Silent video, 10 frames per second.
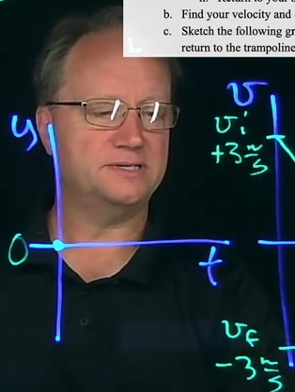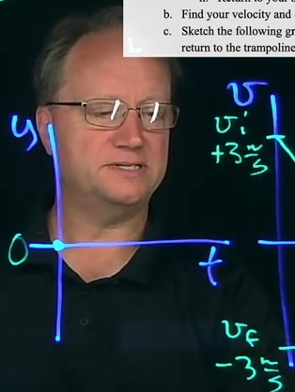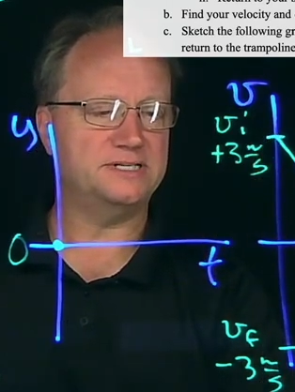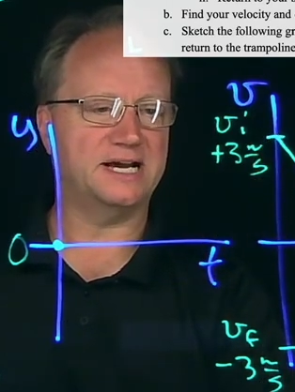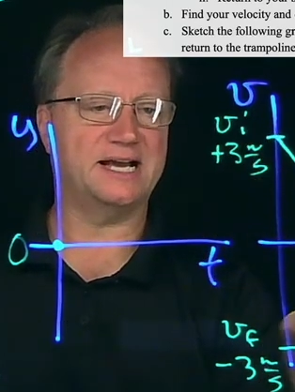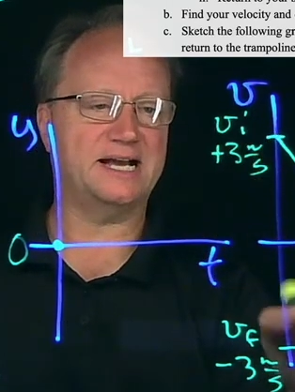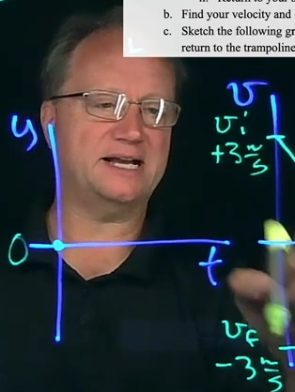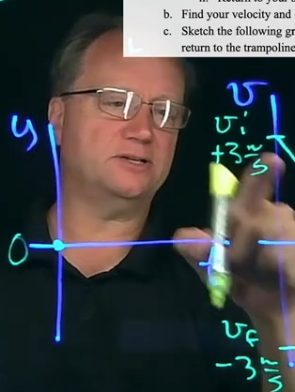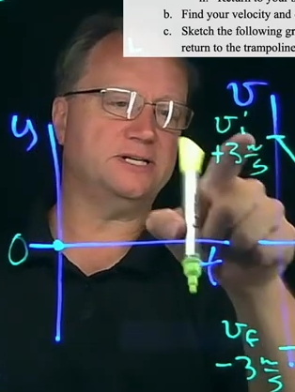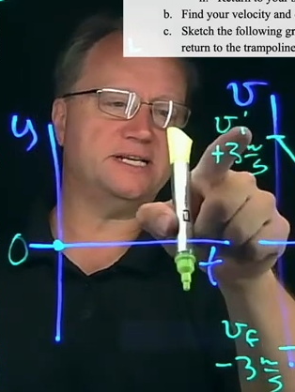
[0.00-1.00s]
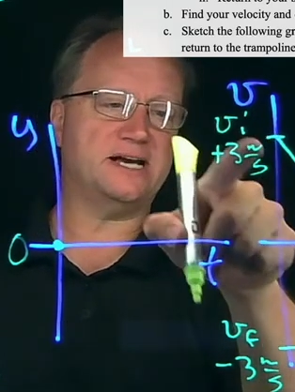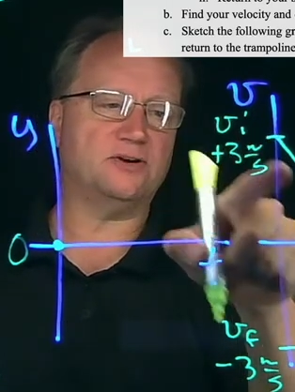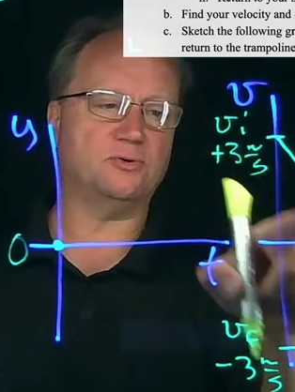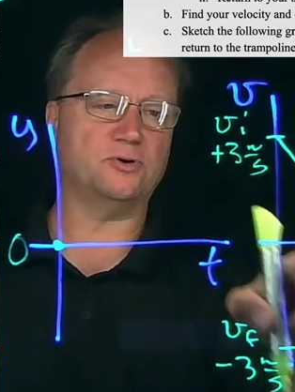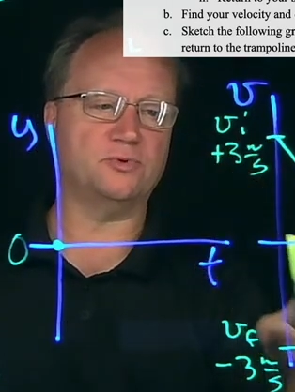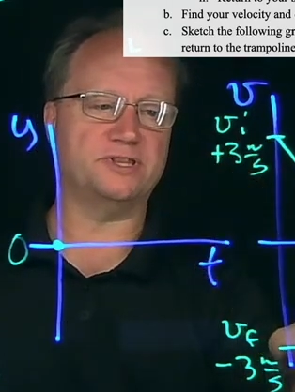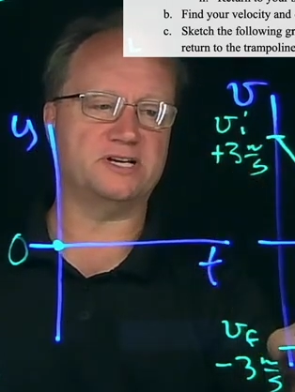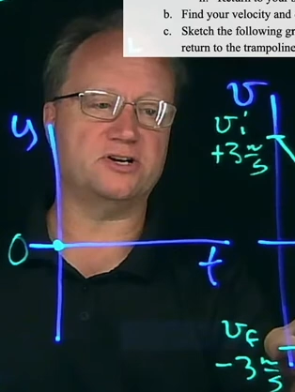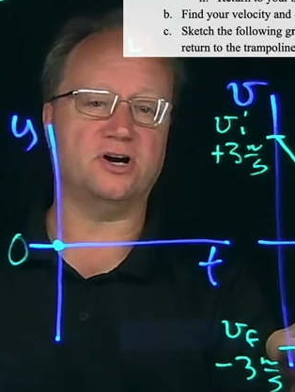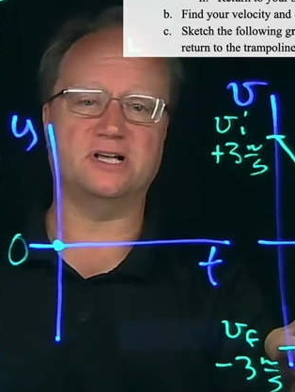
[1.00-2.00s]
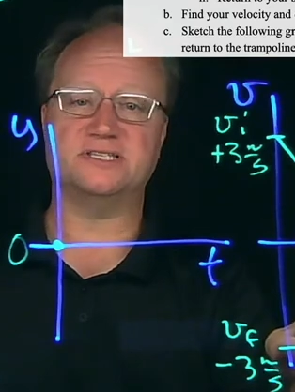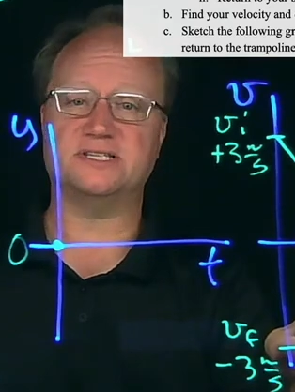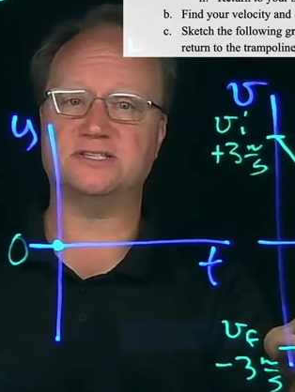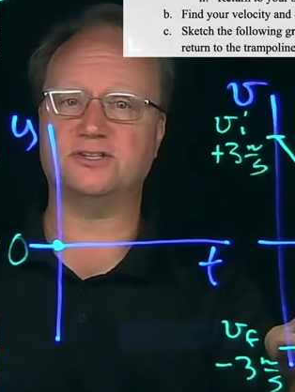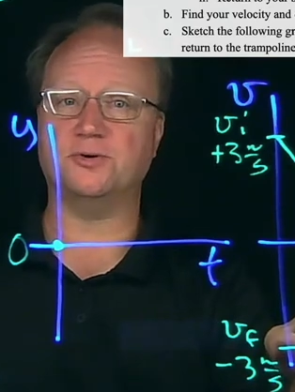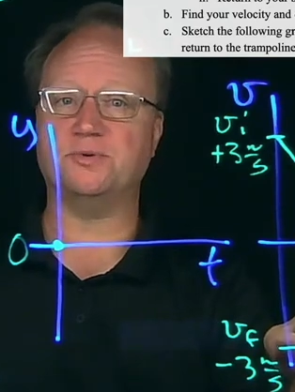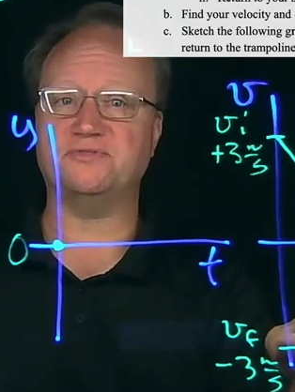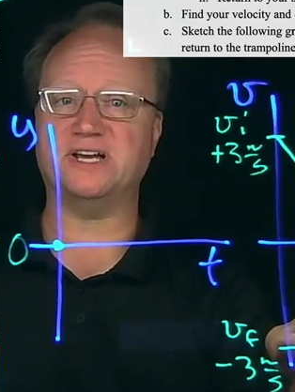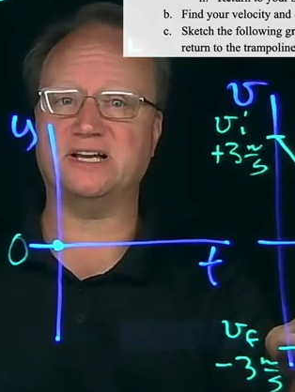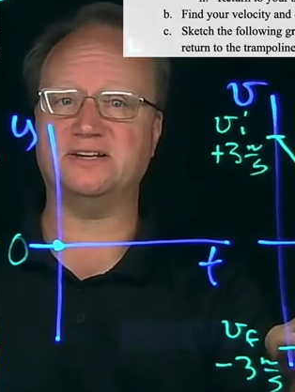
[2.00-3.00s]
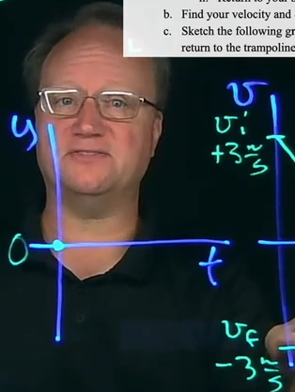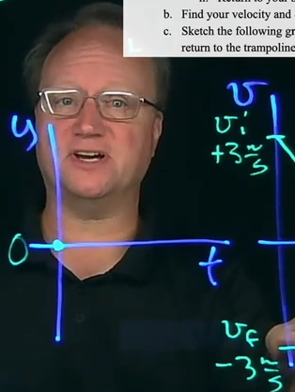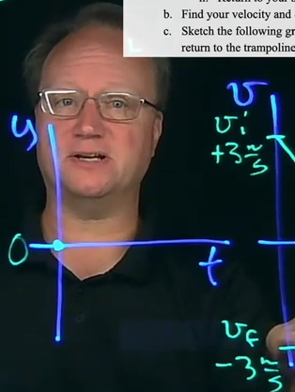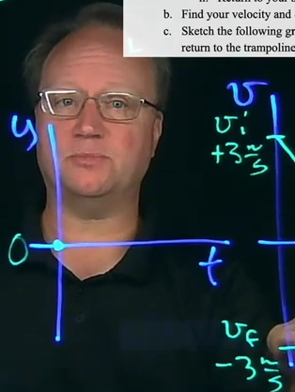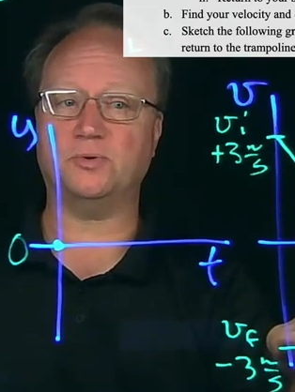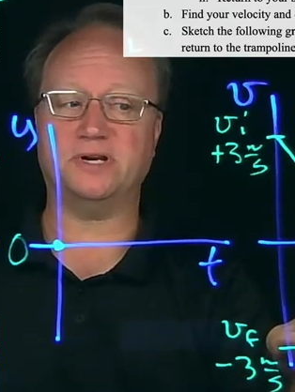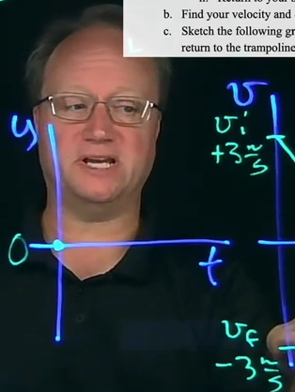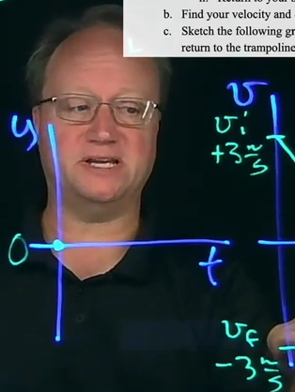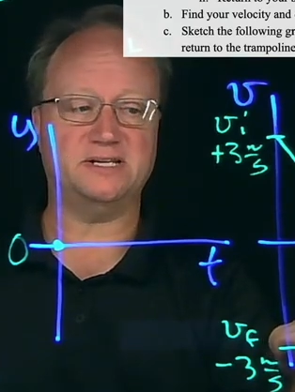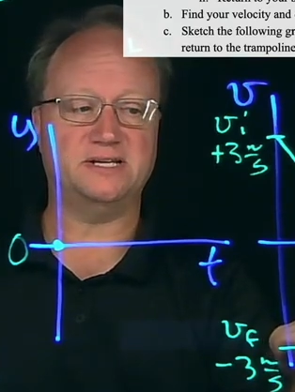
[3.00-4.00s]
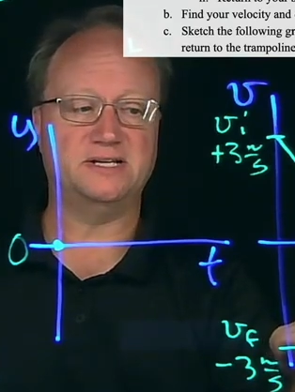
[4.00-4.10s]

diagonally downward with a constant slope of negative 9.8